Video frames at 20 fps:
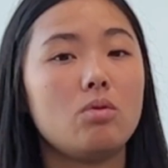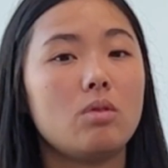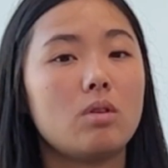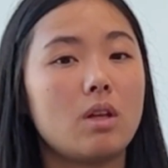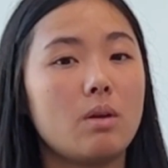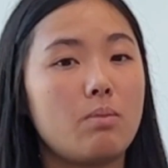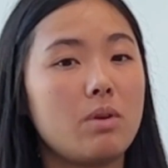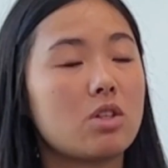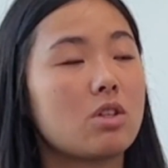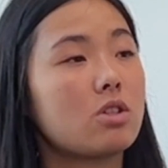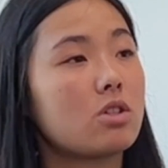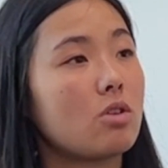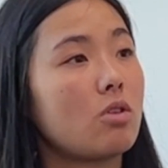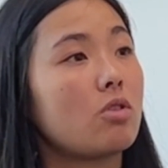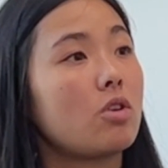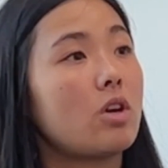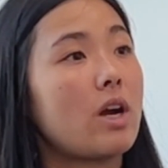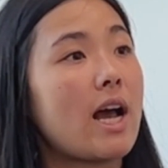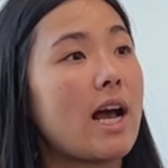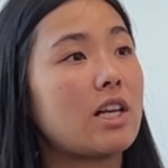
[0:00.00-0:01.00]
The business
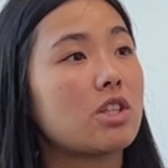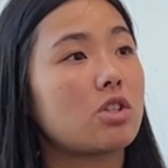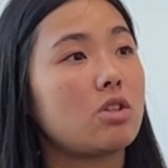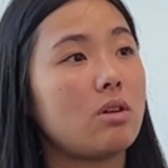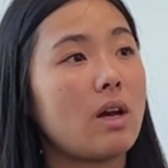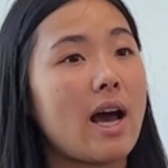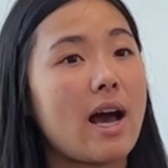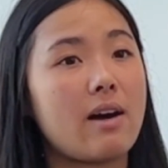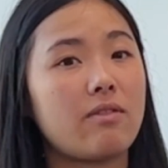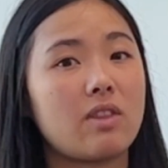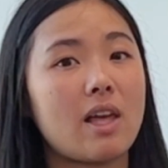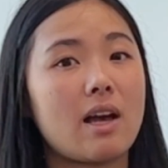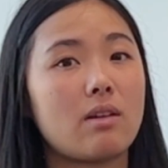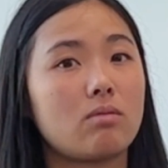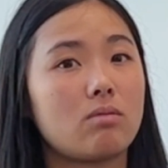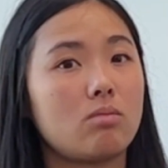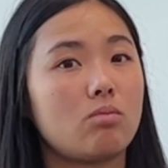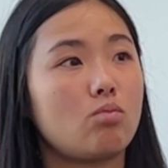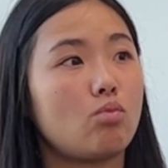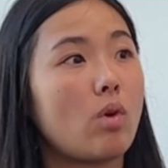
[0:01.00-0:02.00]
owner has to have
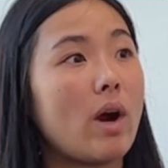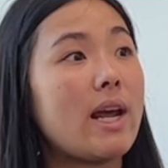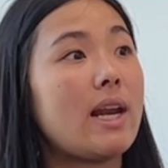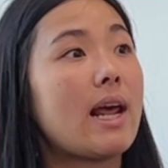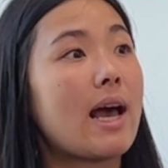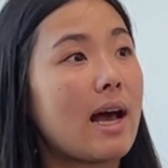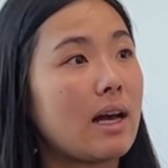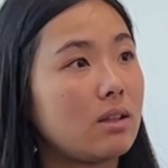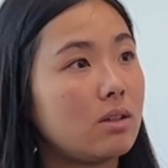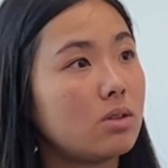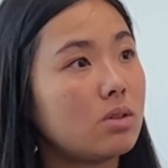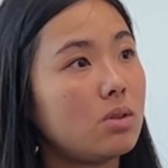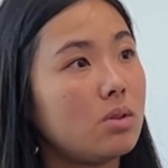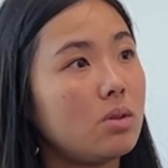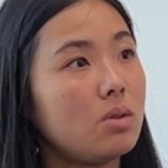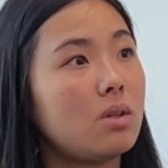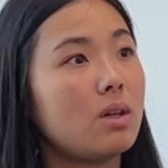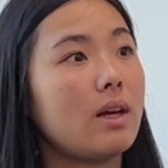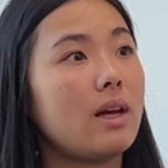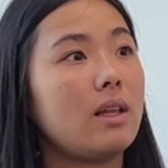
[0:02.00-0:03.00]
that right
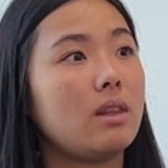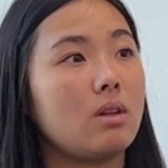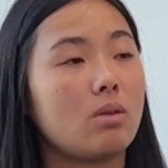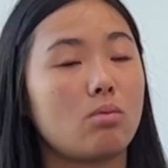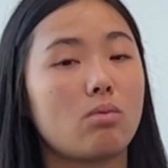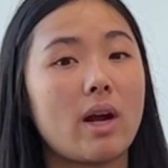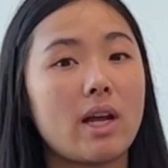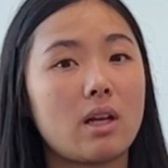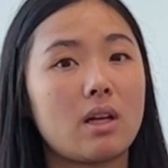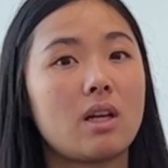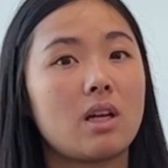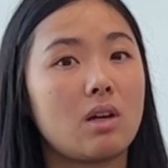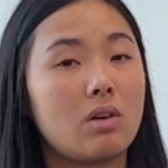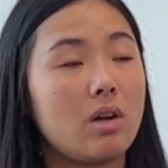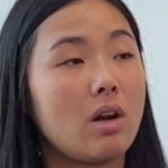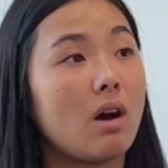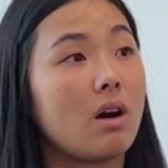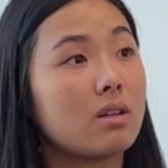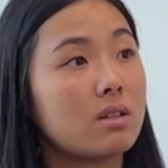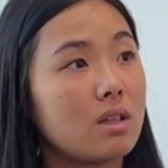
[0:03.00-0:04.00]
attitude and the right
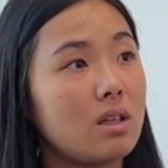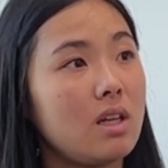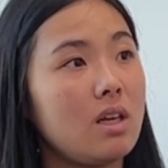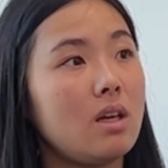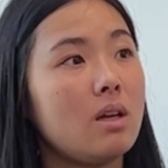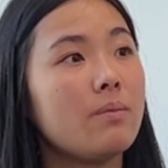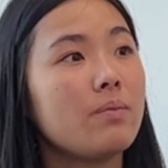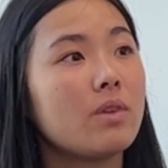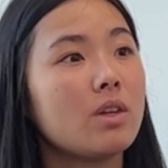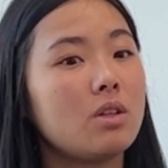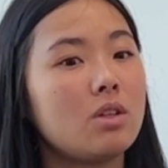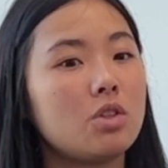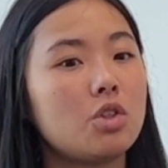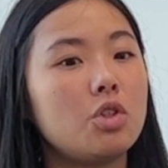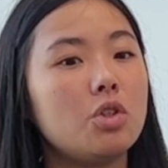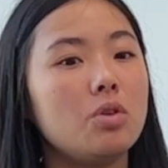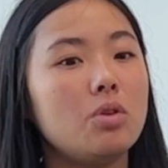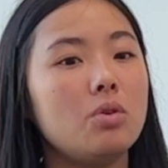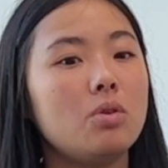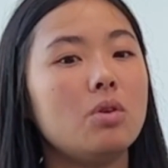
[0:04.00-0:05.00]
curiosity mm.
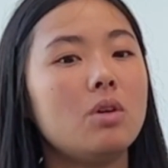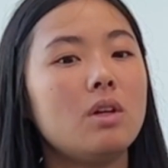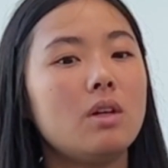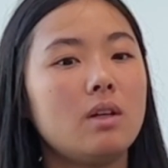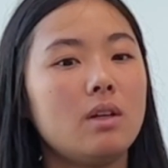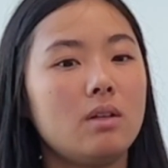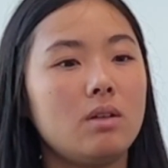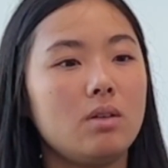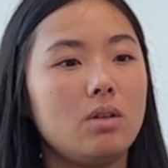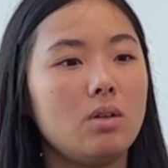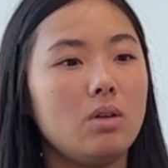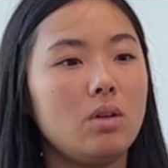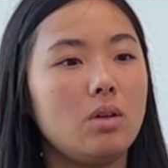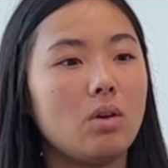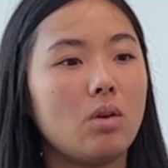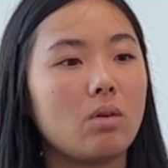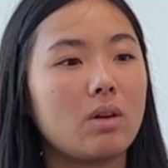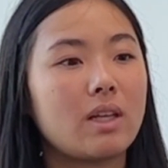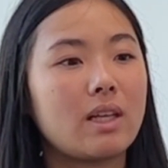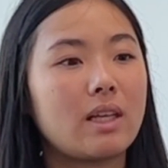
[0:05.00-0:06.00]
to, you
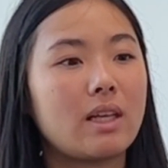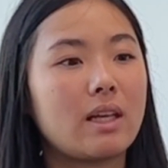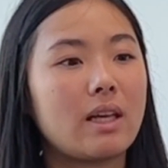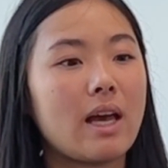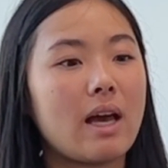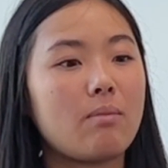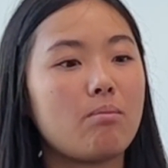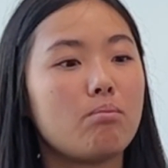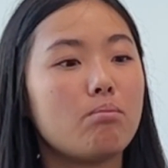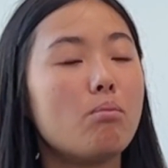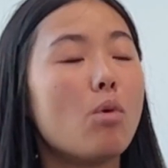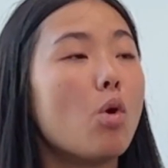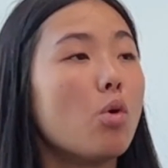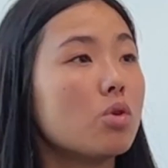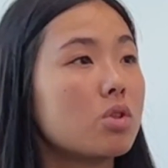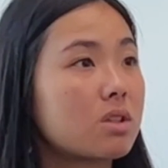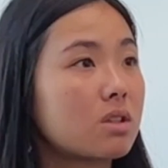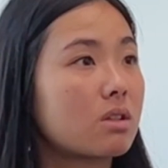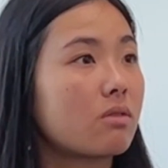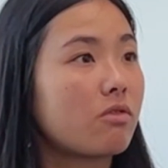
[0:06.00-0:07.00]
know, get
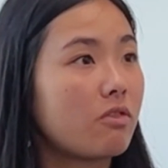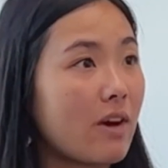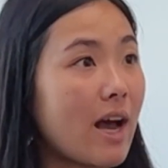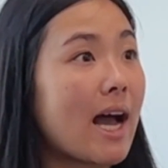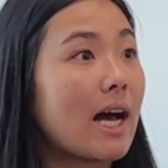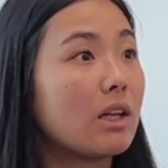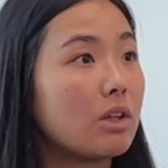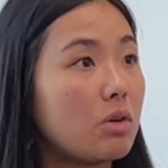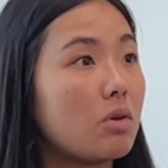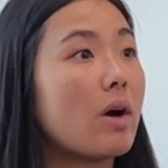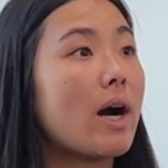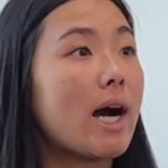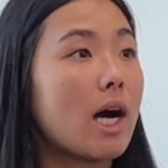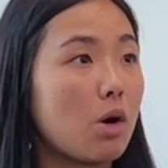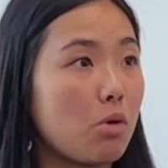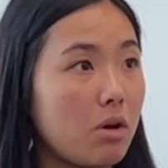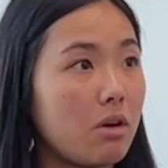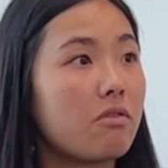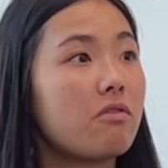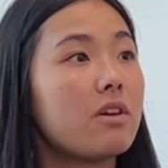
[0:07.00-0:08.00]
most value
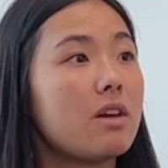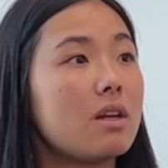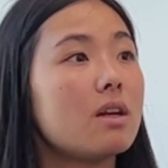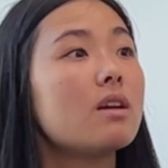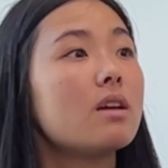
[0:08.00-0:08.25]
out of it.